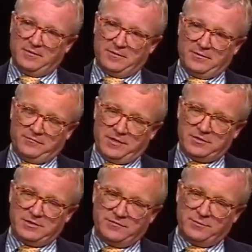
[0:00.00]
The
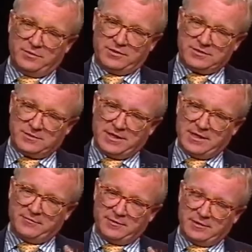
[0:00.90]
function of the book is to
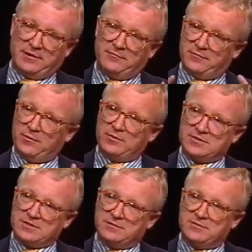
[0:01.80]
gather it and
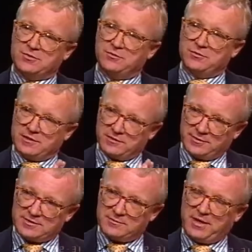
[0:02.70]
focus it to show you that there
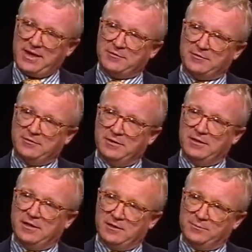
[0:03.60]
is a pattern
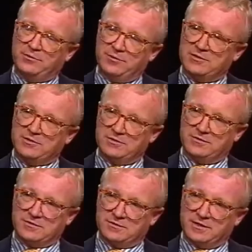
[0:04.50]
and a progression
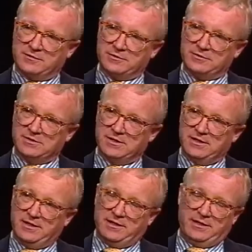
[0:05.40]
to this language.
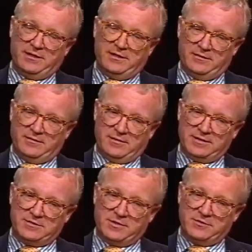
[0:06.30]
And
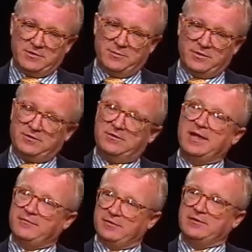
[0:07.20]
I structured the book to
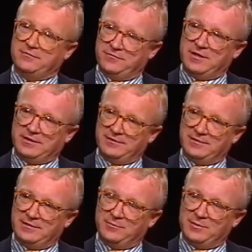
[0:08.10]
have a lot of fun
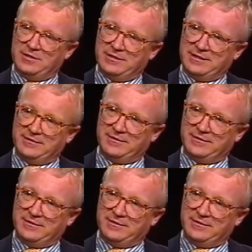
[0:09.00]
in the beginning